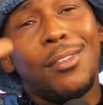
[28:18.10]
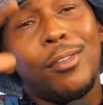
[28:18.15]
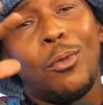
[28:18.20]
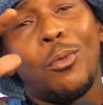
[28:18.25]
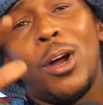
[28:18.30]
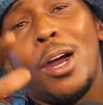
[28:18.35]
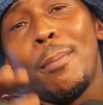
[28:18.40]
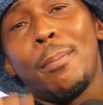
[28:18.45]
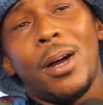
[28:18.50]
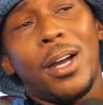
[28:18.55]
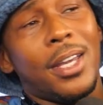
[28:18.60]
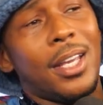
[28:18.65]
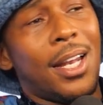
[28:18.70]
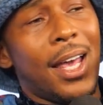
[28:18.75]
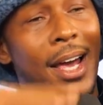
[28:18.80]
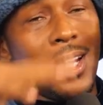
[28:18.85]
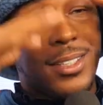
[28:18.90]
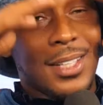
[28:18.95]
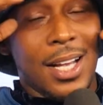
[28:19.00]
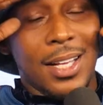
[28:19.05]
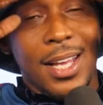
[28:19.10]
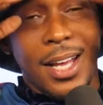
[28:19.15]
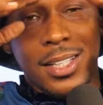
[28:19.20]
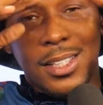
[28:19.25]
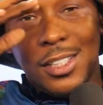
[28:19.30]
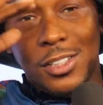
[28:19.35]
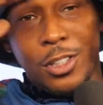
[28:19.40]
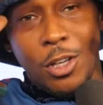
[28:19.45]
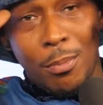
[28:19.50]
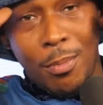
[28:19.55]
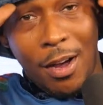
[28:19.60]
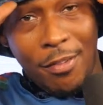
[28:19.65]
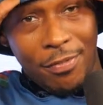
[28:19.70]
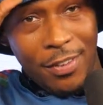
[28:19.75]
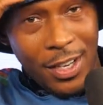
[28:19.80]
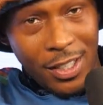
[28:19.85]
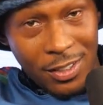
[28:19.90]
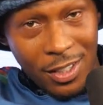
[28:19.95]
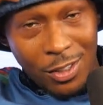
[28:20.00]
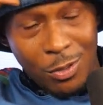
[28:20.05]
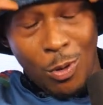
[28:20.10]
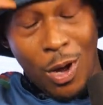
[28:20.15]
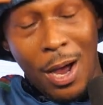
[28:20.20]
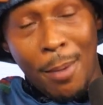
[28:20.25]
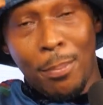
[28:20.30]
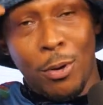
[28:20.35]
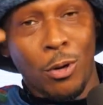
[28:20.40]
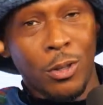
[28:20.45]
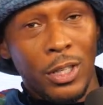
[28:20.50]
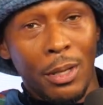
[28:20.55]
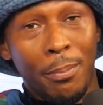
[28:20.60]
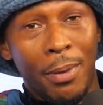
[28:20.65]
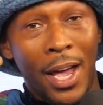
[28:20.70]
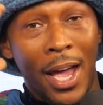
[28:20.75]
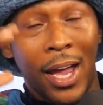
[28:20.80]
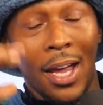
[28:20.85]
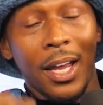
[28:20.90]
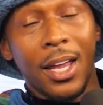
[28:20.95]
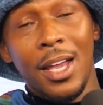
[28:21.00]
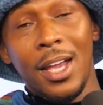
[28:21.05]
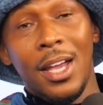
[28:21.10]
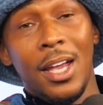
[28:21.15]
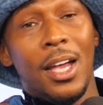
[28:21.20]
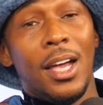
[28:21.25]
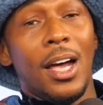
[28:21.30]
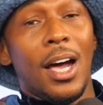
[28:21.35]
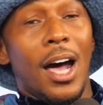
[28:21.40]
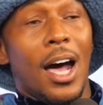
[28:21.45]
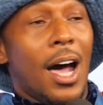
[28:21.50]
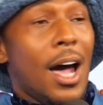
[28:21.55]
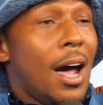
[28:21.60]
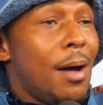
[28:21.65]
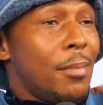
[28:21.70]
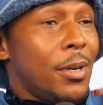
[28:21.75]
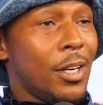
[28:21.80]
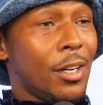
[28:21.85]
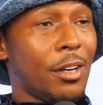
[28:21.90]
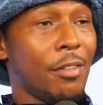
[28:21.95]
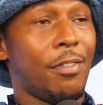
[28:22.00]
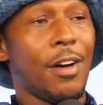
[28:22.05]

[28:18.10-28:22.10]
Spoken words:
even wear bucket hats. I like to show my face. That's why I pulled it back. I'm here to